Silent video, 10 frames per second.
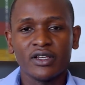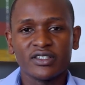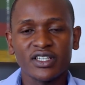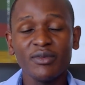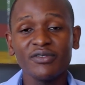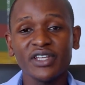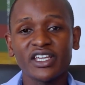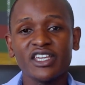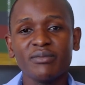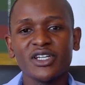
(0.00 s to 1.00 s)
Some of the
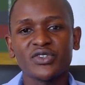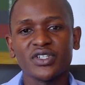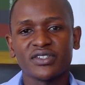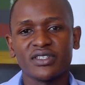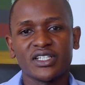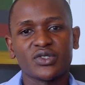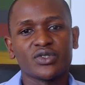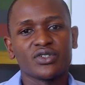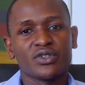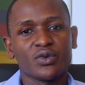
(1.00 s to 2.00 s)
key metrics that
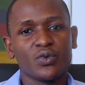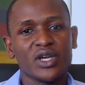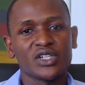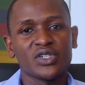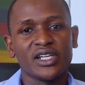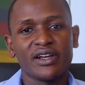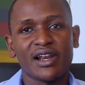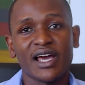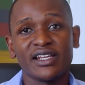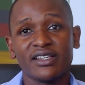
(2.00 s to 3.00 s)
we actually
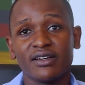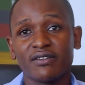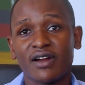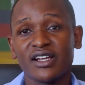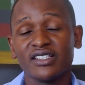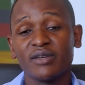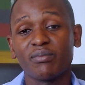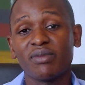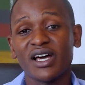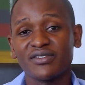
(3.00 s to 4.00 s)
running the
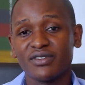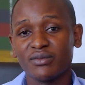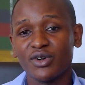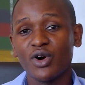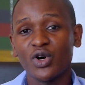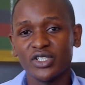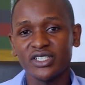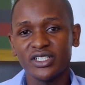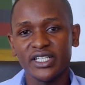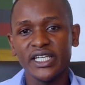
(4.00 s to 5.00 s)
platform on
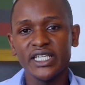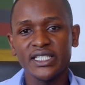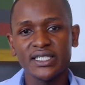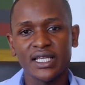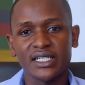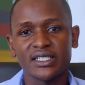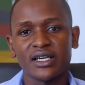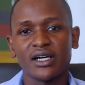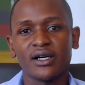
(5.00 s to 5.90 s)
is that